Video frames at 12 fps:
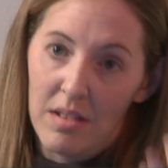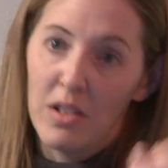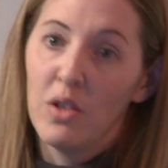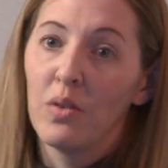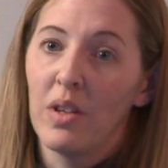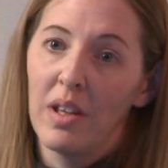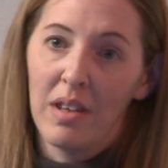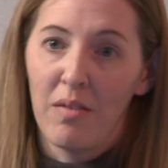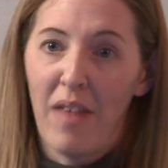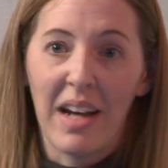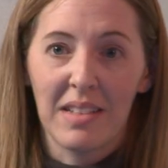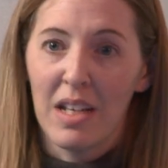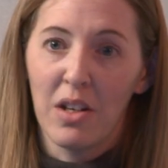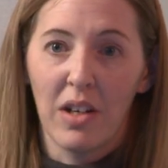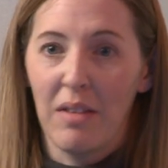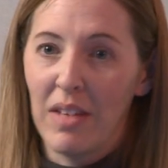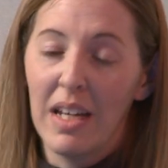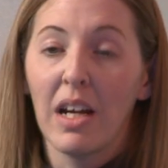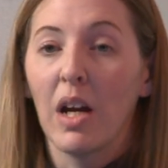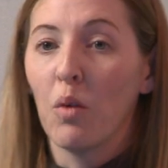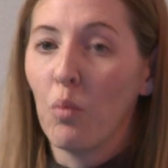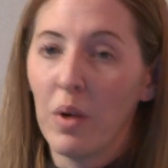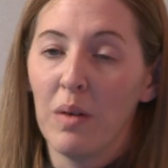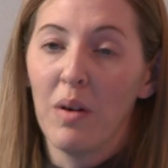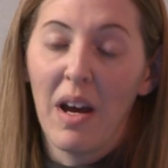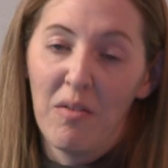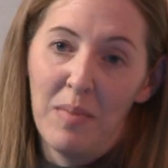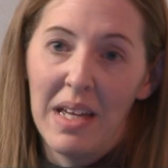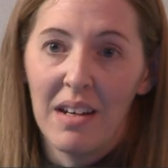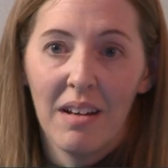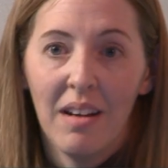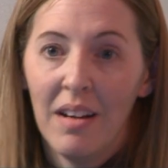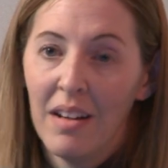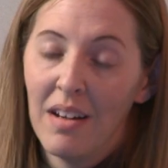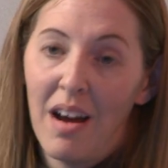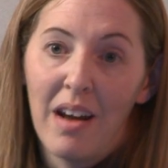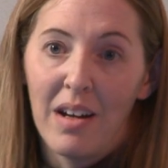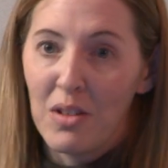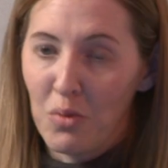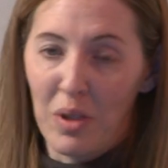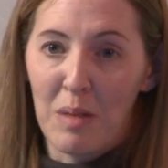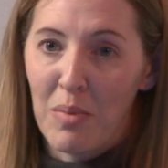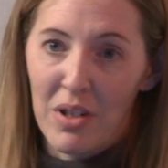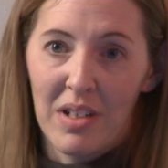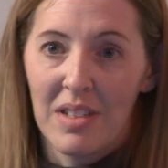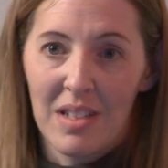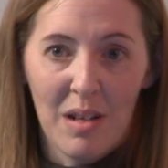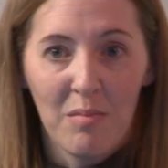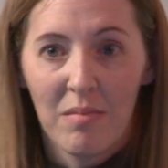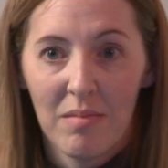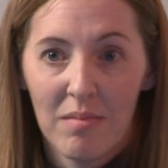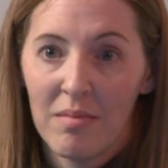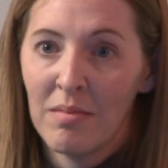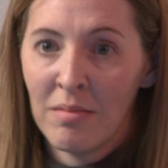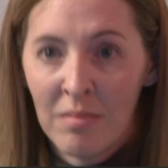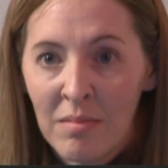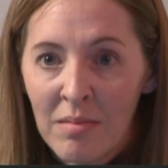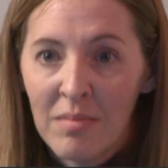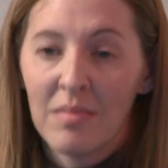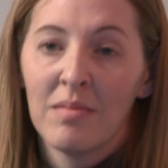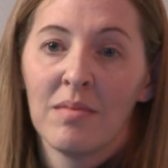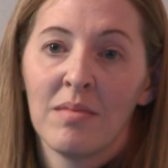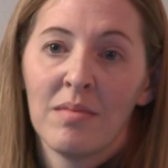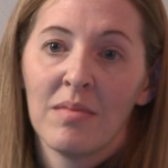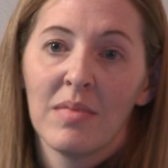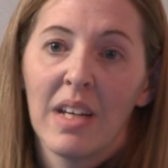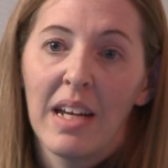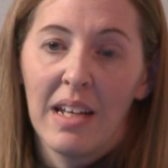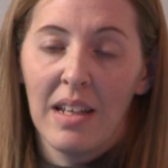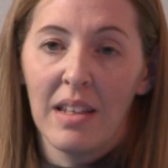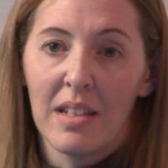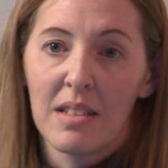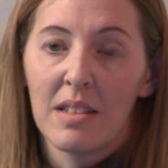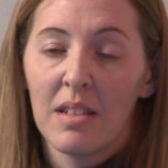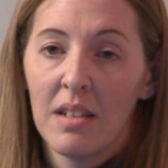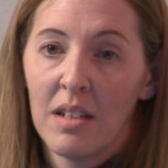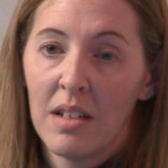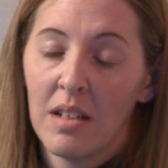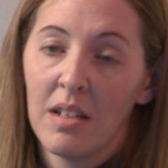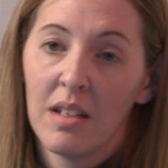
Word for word: you, facts that you're giving here, it wouldn't have been an unduly burdensome. No, I mean, I often in this, do,